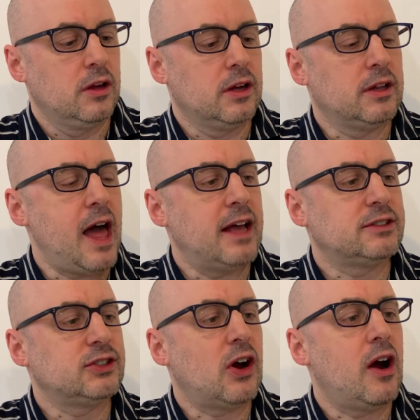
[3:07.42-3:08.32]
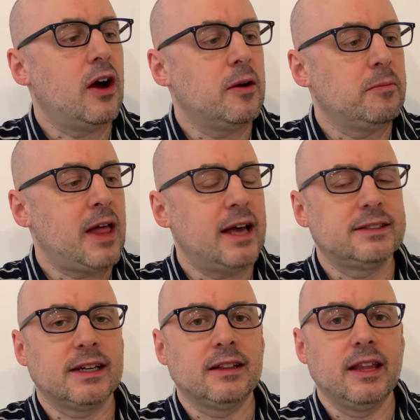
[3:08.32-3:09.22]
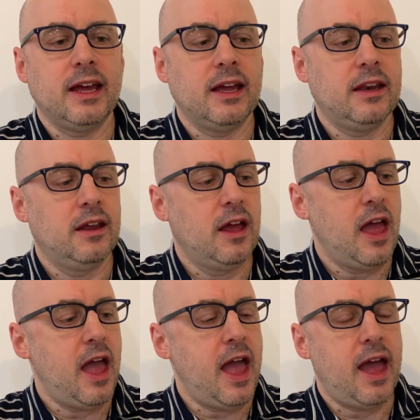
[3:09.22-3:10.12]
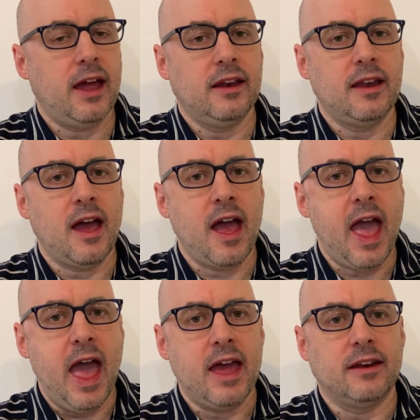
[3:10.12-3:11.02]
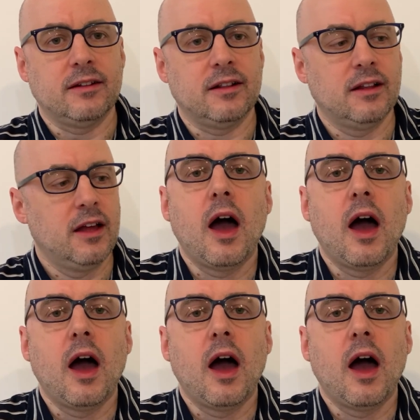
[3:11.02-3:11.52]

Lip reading: glass jar, plastic lid, and a handle.